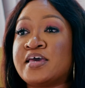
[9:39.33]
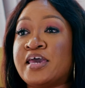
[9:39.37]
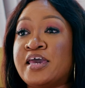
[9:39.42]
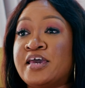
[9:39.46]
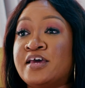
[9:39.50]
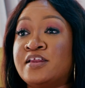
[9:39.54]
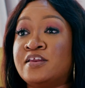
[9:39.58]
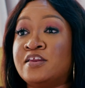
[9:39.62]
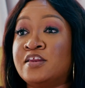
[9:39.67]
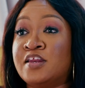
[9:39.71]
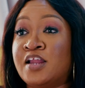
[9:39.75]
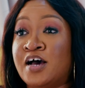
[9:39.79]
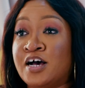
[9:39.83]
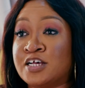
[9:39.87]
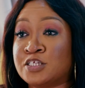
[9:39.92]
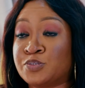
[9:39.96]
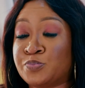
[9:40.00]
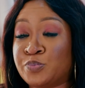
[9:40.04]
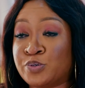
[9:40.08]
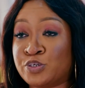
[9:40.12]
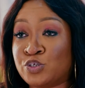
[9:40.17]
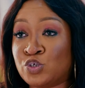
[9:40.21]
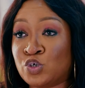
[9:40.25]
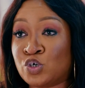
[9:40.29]
And
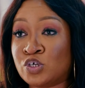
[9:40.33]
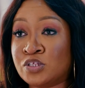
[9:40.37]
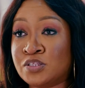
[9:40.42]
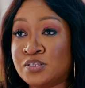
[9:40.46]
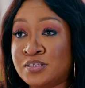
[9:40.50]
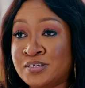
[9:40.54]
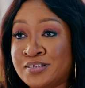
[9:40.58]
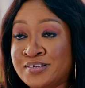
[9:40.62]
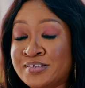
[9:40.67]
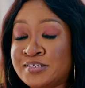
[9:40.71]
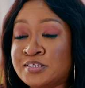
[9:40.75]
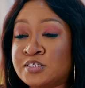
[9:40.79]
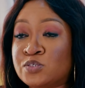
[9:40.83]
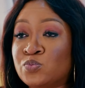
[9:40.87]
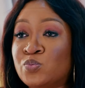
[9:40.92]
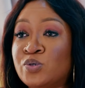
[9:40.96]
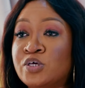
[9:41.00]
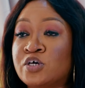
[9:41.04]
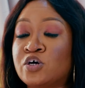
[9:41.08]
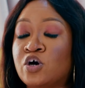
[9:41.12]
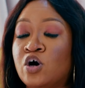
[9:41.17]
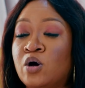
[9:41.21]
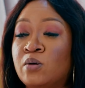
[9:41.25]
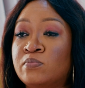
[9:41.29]
last but not least,
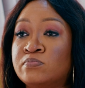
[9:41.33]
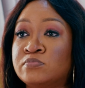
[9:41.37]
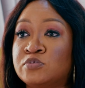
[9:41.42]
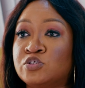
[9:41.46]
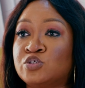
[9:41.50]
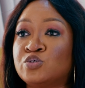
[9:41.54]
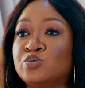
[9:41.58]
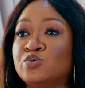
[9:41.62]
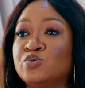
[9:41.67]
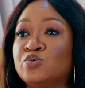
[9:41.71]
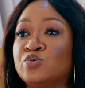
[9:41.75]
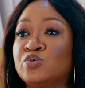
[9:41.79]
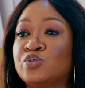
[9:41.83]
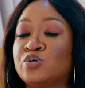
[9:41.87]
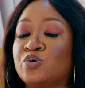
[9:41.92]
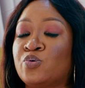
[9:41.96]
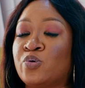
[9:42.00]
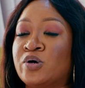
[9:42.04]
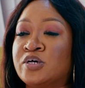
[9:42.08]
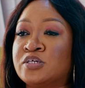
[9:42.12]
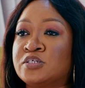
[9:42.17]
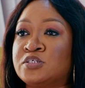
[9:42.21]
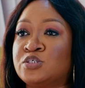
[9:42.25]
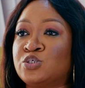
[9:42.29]
we come to the
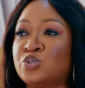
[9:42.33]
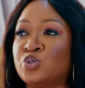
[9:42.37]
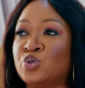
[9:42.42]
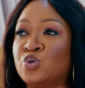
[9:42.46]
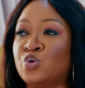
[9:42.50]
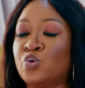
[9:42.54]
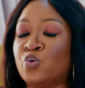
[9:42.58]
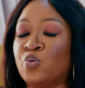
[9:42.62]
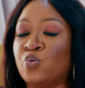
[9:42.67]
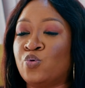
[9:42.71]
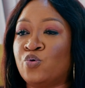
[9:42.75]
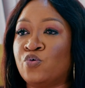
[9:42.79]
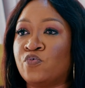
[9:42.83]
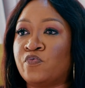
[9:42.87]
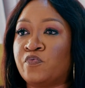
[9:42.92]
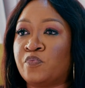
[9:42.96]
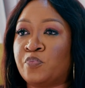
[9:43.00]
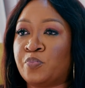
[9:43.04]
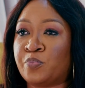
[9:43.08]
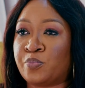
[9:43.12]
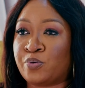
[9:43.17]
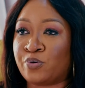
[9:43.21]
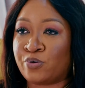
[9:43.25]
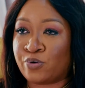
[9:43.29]
question of
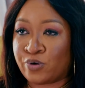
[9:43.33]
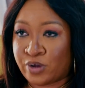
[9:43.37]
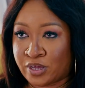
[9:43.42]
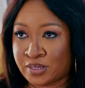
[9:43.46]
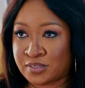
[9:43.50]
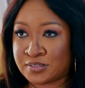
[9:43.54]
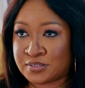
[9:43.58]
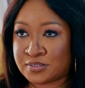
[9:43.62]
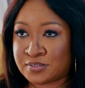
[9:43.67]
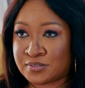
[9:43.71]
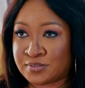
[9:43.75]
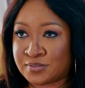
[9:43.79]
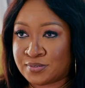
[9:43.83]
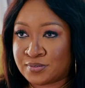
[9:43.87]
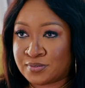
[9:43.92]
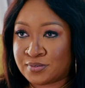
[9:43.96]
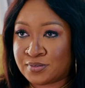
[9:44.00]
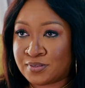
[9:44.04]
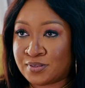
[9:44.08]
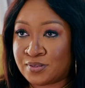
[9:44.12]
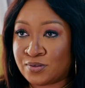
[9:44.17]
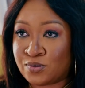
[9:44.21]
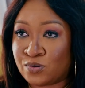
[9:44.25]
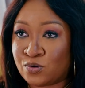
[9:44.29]
price.
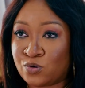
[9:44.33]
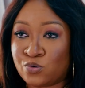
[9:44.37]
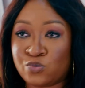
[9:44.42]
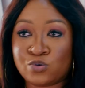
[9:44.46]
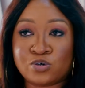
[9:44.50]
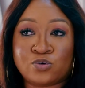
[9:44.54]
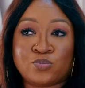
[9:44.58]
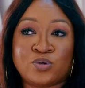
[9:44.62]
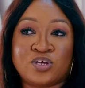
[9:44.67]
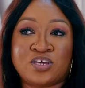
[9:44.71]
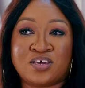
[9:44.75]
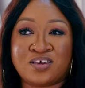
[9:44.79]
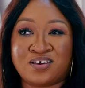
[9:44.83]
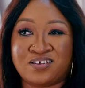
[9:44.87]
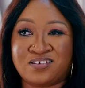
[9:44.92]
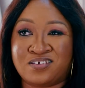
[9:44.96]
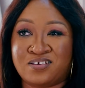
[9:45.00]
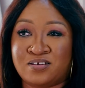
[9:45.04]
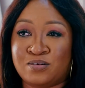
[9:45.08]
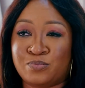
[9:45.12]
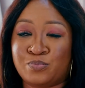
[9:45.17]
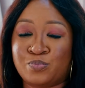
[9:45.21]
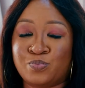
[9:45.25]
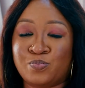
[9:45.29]
Who are we
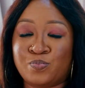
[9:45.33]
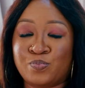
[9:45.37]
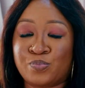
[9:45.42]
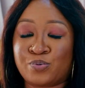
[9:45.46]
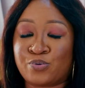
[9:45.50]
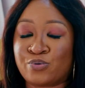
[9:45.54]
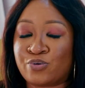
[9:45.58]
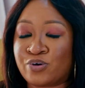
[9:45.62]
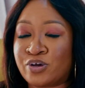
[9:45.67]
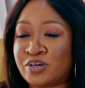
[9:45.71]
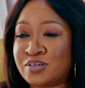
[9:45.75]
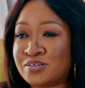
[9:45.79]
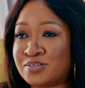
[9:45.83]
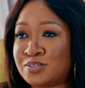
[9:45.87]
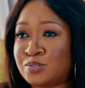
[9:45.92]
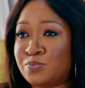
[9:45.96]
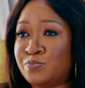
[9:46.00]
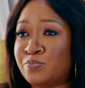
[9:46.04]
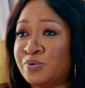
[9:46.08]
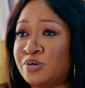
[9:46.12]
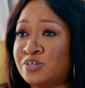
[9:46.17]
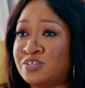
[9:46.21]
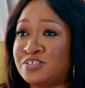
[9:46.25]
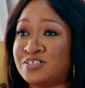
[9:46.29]
kidding? Price
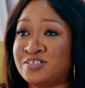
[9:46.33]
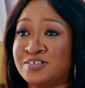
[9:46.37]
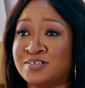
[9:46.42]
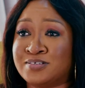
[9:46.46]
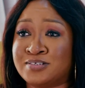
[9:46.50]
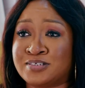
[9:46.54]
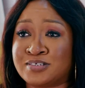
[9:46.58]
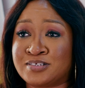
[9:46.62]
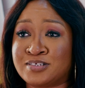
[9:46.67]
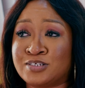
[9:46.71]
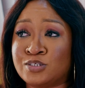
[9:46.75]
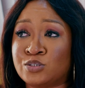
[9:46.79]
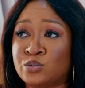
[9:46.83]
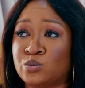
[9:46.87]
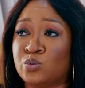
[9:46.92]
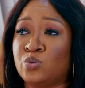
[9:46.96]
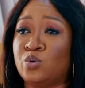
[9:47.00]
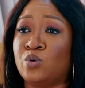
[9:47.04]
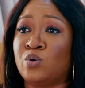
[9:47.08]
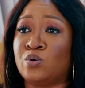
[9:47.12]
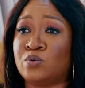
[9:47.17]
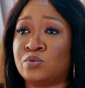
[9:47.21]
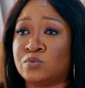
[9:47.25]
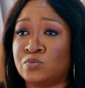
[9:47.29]
budget is
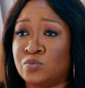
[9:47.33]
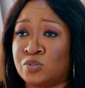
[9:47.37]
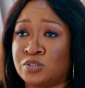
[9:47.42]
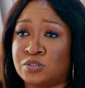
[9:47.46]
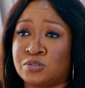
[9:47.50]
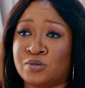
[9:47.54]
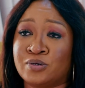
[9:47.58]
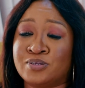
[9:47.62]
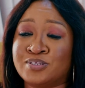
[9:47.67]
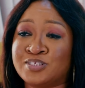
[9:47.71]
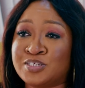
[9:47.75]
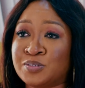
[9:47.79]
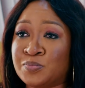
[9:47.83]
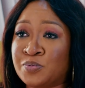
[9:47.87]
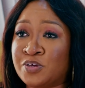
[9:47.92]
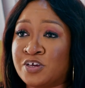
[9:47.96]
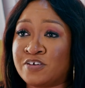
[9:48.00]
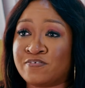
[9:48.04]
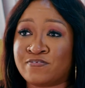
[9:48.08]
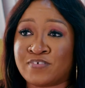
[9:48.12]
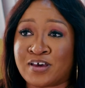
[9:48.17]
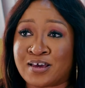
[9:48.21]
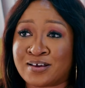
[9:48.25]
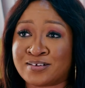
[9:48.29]
always going to be
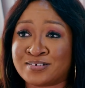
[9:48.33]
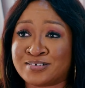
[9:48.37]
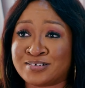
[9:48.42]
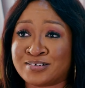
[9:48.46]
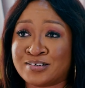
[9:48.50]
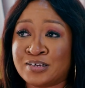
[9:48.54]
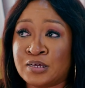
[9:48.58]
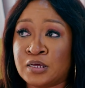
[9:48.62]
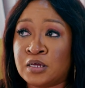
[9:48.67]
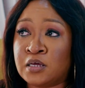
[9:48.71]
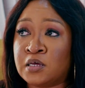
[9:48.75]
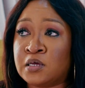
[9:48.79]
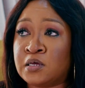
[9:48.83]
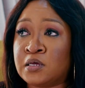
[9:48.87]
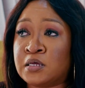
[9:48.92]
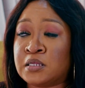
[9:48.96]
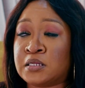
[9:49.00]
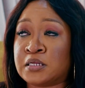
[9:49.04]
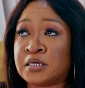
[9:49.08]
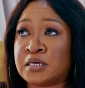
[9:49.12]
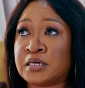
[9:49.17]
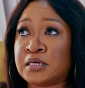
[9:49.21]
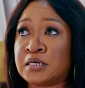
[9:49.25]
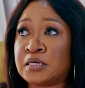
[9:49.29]
a factor.
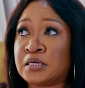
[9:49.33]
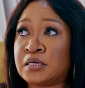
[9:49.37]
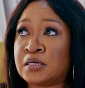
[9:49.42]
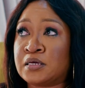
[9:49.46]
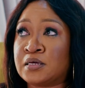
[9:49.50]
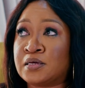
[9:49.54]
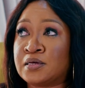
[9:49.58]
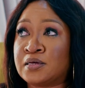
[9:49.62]
Like,